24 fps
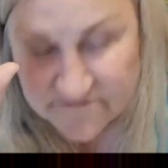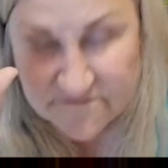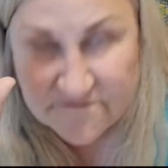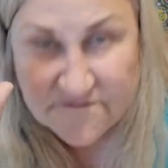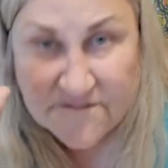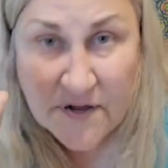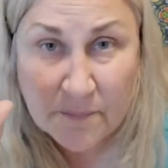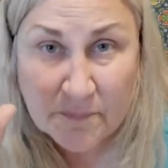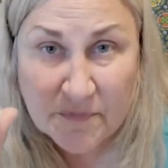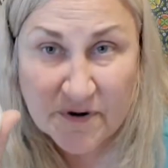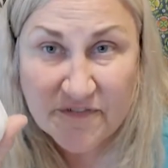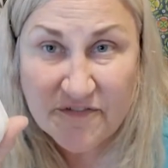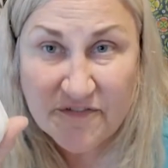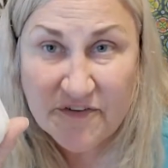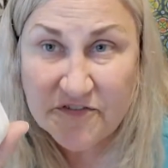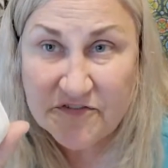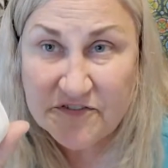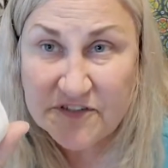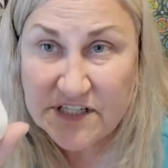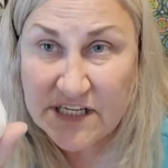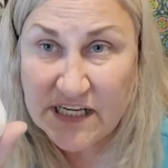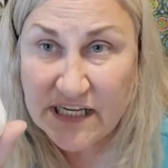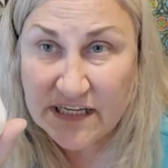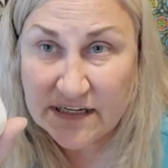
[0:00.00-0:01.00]
number
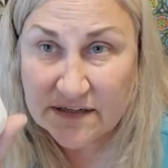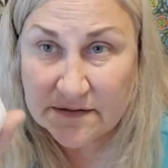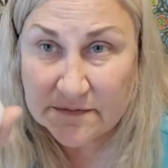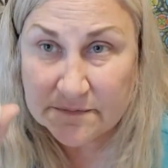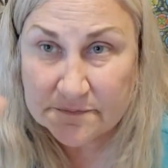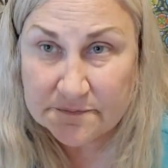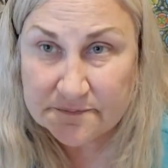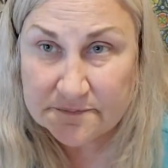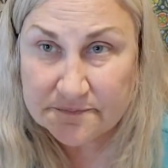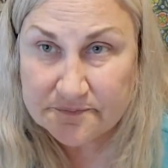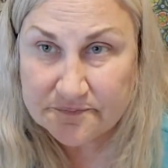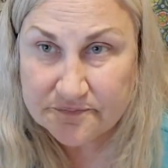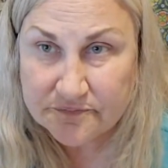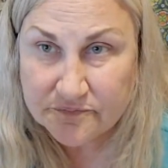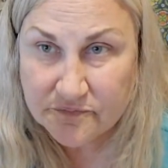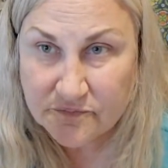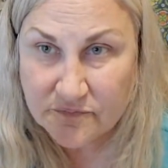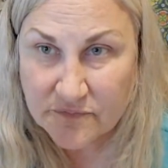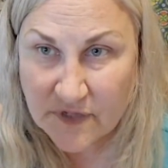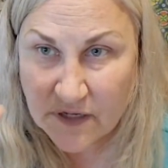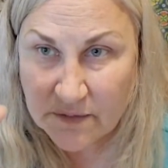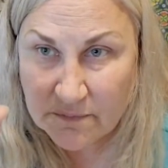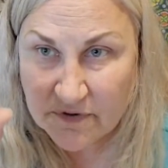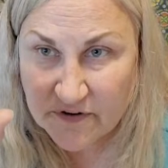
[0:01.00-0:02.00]
15.
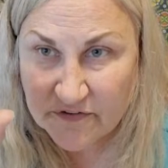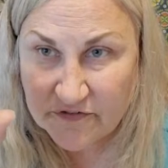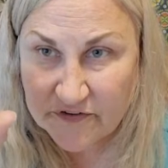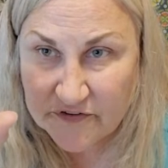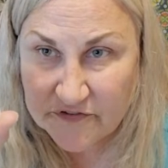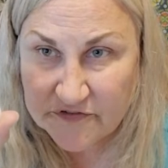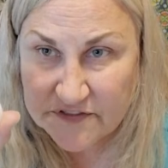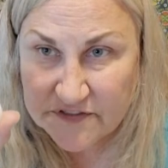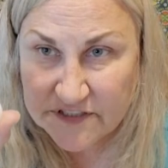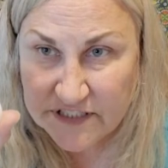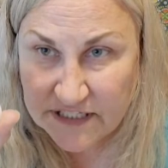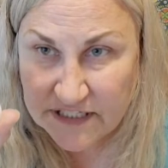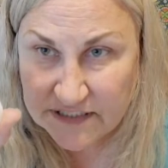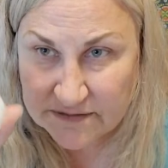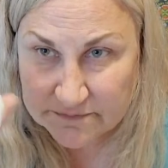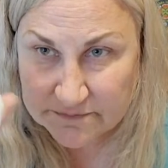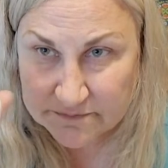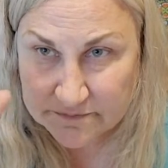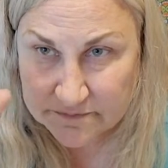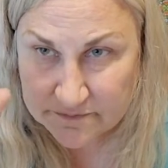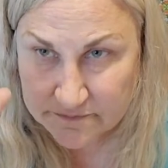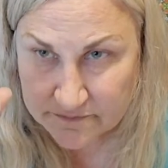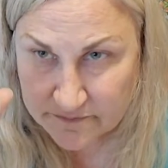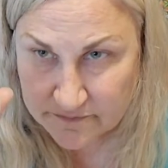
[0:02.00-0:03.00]
Number 15.
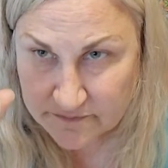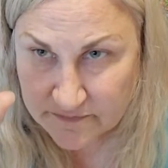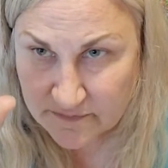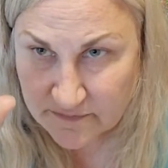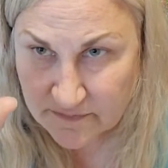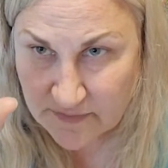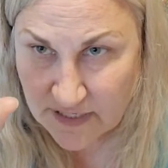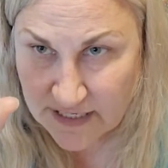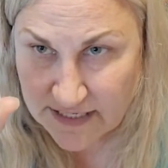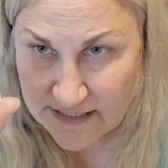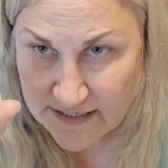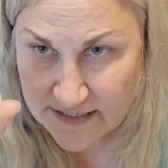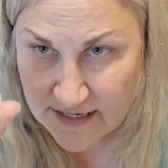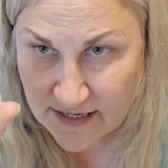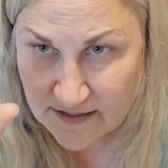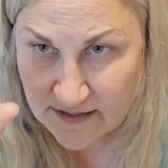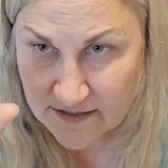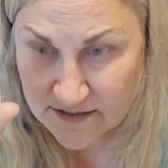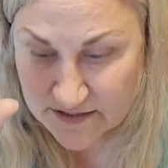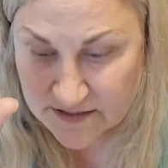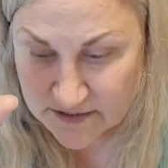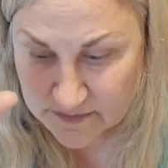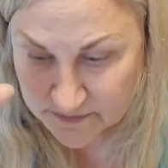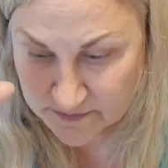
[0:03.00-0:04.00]

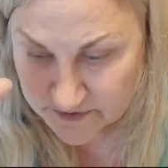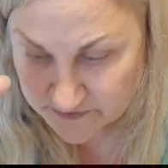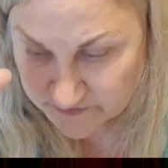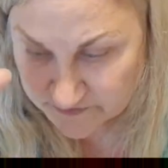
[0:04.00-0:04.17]
$8, number